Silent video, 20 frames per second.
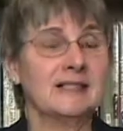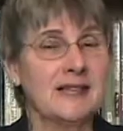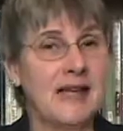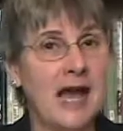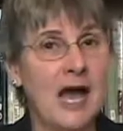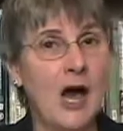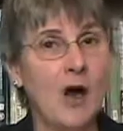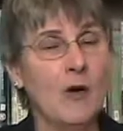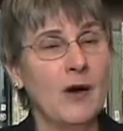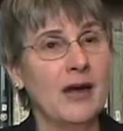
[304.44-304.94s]

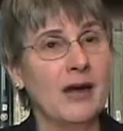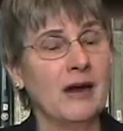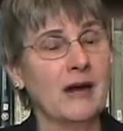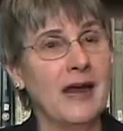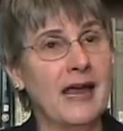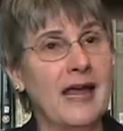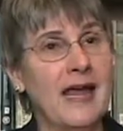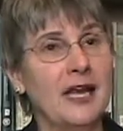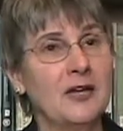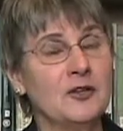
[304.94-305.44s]
now at our
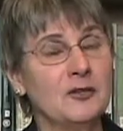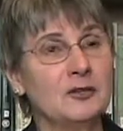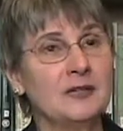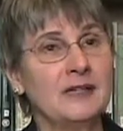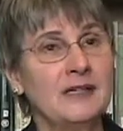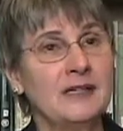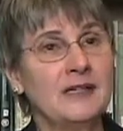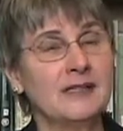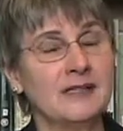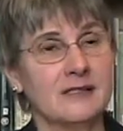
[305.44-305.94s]
annual
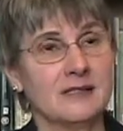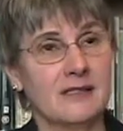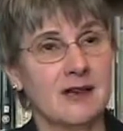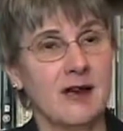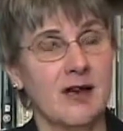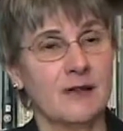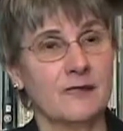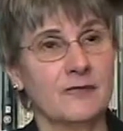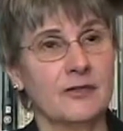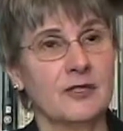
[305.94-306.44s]
deaconess
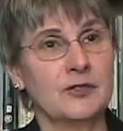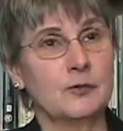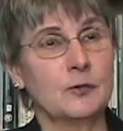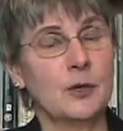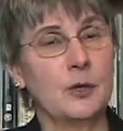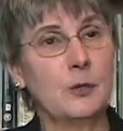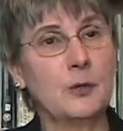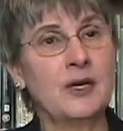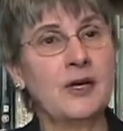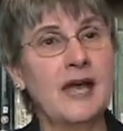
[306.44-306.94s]
conference,
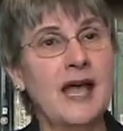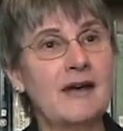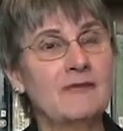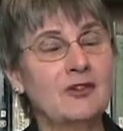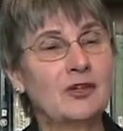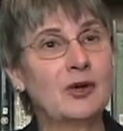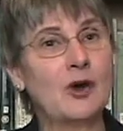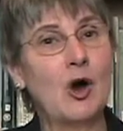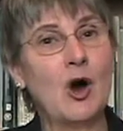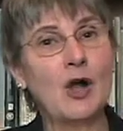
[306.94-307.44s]
we wouldn't have
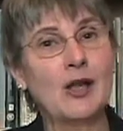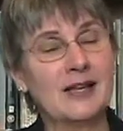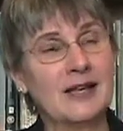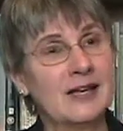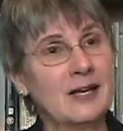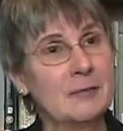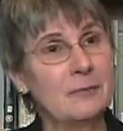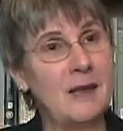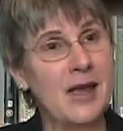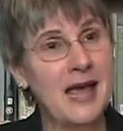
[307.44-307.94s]
to call
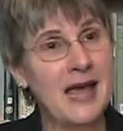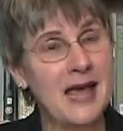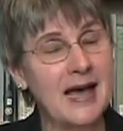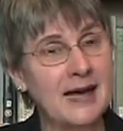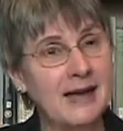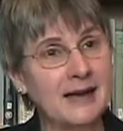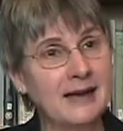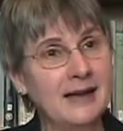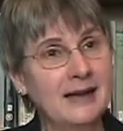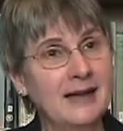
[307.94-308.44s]
in a
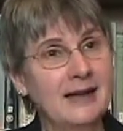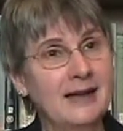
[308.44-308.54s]
man